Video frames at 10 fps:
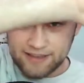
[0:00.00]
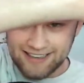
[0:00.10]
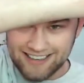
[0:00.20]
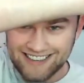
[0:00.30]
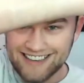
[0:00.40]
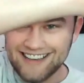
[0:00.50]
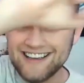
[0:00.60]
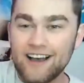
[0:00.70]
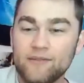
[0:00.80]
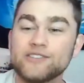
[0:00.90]

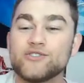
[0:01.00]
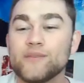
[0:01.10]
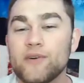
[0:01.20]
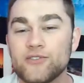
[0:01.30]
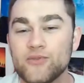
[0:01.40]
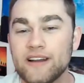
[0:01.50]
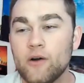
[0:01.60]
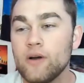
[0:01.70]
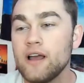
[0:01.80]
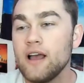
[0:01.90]
I'm on StreamYards right now.